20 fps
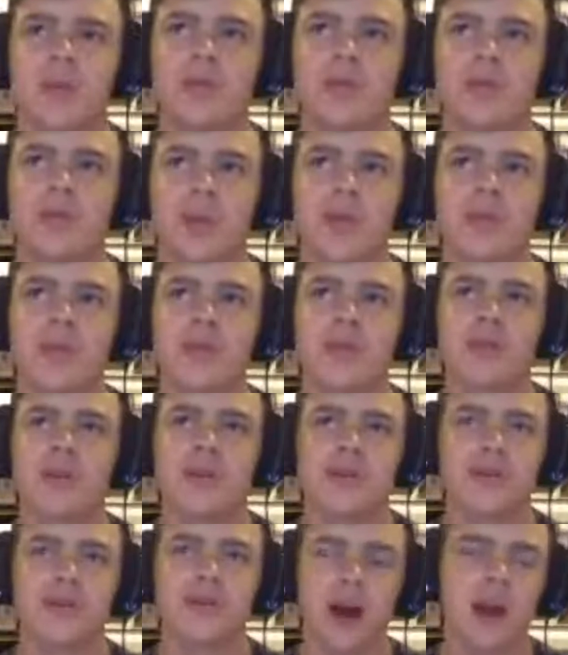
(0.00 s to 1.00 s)
He was
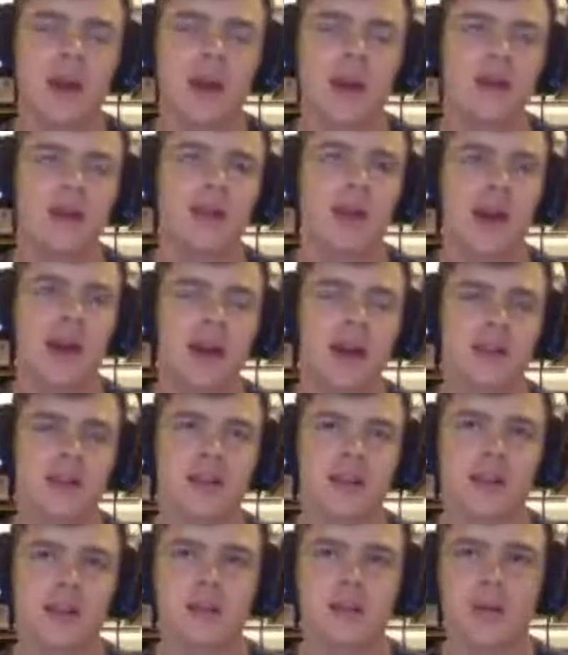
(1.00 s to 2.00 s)
perfectly fine, or
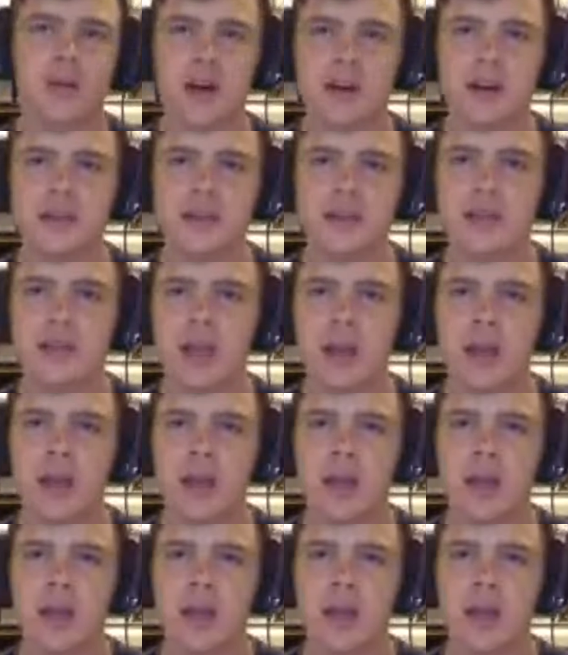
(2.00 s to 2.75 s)
acted like he was,